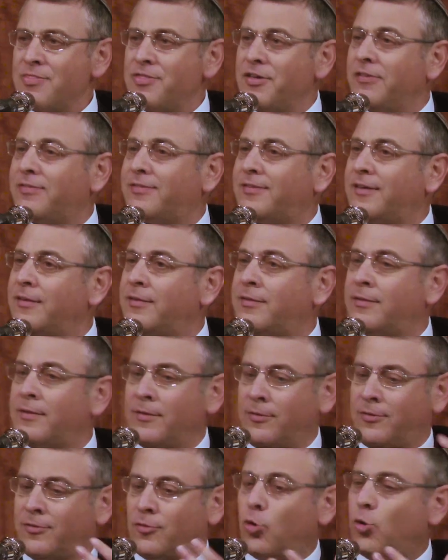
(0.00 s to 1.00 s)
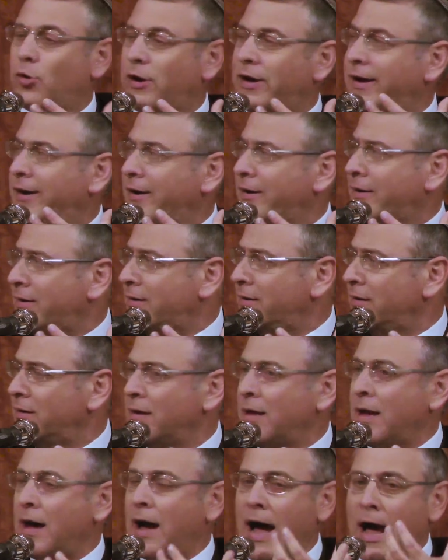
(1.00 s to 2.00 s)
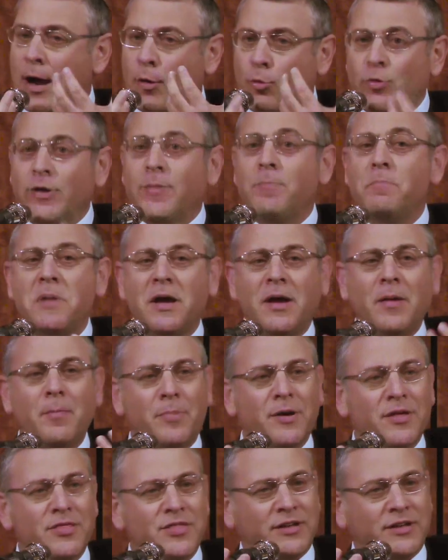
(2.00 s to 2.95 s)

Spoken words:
This is Zocher. I remember